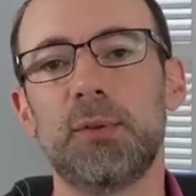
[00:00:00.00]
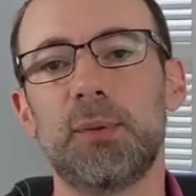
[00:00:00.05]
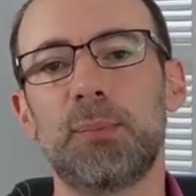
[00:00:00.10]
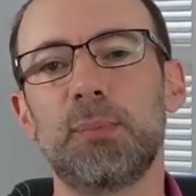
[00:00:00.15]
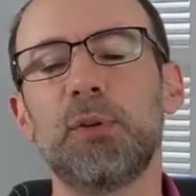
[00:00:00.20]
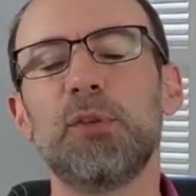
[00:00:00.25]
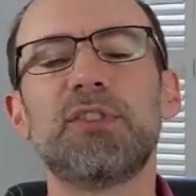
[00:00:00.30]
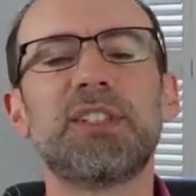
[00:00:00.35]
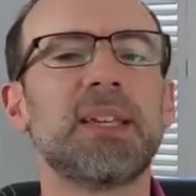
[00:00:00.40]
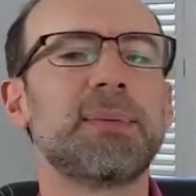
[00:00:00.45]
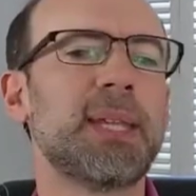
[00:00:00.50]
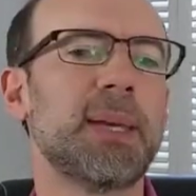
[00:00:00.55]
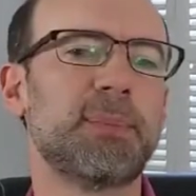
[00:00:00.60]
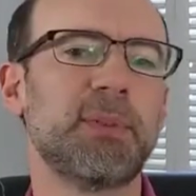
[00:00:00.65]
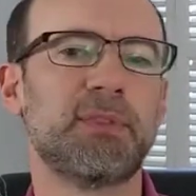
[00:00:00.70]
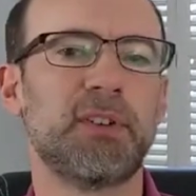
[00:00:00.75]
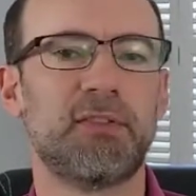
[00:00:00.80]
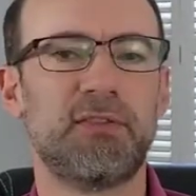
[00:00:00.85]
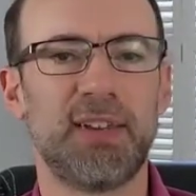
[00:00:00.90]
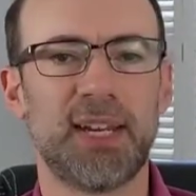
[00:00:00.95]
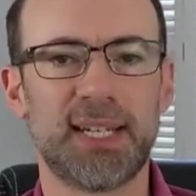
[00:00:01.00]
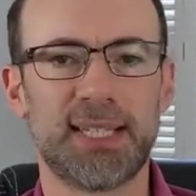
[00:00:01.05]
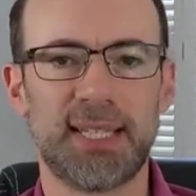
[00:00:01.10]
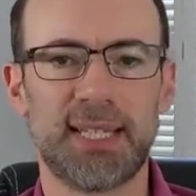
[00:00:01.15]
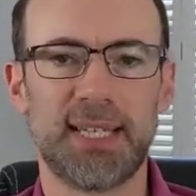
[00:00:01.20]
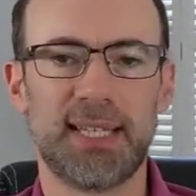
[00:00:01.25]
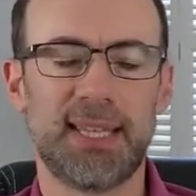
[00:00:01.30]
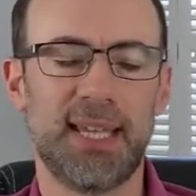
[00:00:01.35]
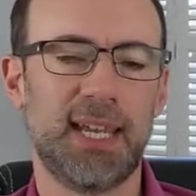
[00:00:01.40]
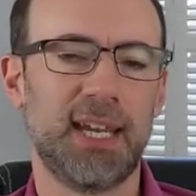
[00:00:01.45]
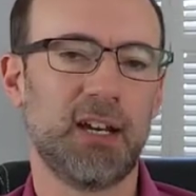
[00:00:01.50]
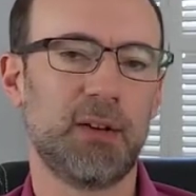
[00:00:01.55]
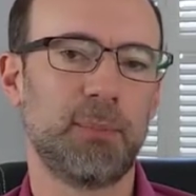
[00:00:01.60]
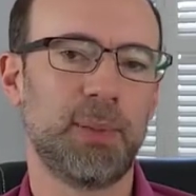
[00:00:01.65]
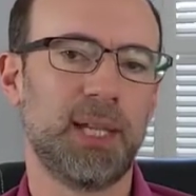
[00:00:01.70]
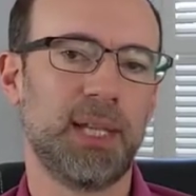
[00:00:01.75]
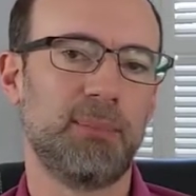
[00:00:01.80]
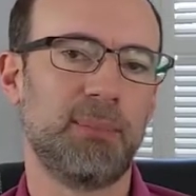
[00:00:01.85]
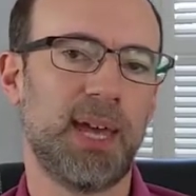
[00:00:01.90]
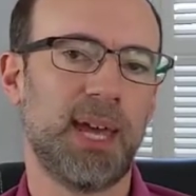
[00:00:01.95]
approve some type of a fix to get the
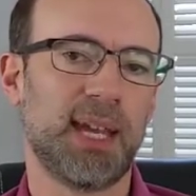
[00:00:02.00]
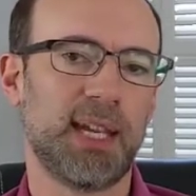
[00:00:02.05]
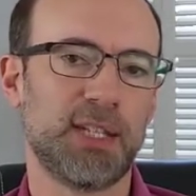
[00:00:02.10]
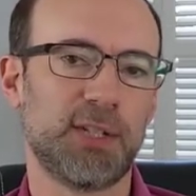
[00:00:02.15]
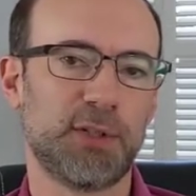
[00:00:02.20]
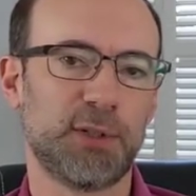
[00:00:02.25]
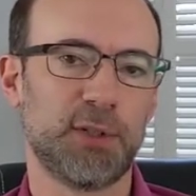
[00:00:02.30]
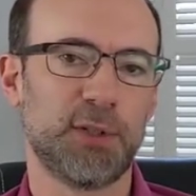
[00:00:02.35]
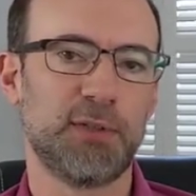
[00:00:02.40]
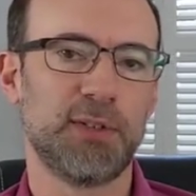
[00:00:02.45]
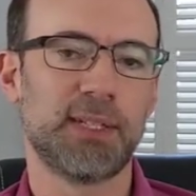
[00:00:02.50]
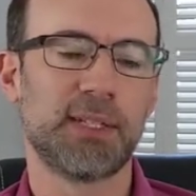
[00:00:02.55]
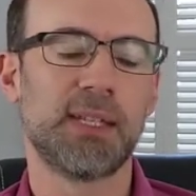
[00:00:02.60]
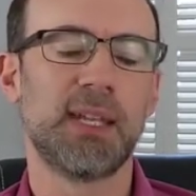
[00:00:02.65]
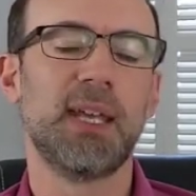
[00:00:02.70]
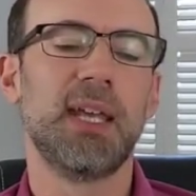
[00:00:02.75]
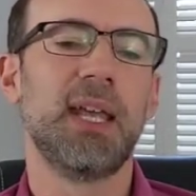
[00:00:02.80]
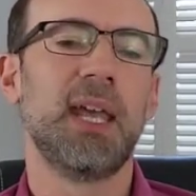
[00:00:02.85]
airplane back in service,